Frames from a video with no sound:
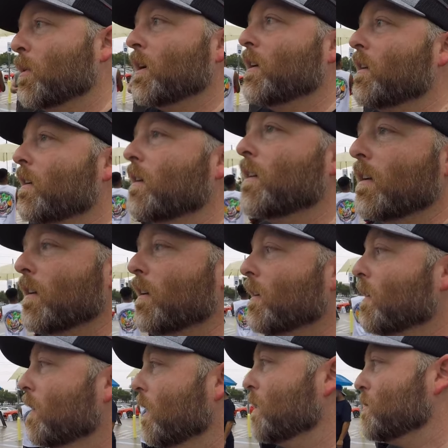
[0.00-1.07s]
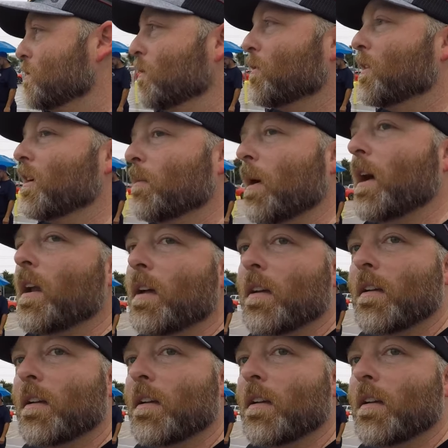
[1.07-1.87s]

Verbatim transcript: but I just don't think about it.